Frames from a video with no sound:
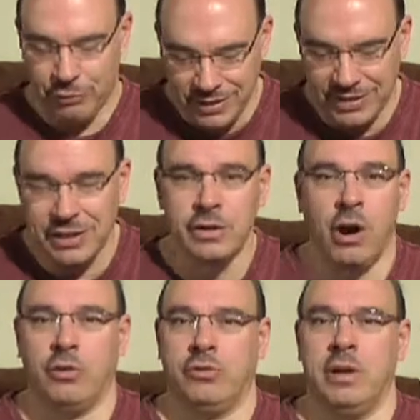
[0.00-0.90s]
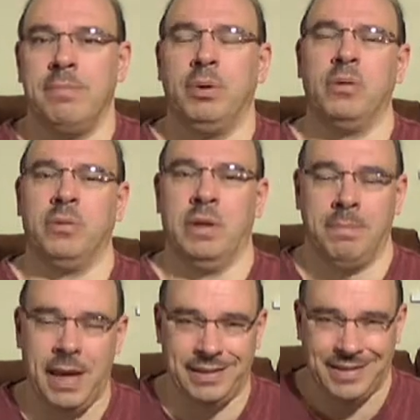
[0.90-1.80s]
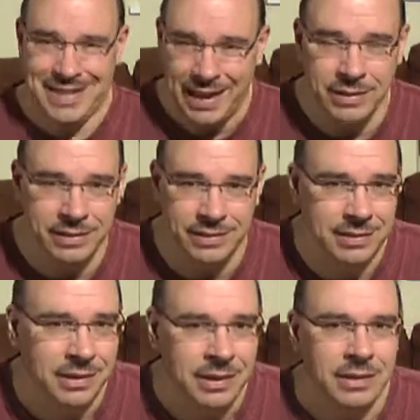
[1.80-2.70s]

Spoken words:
Christian doctrine, but that makes sense,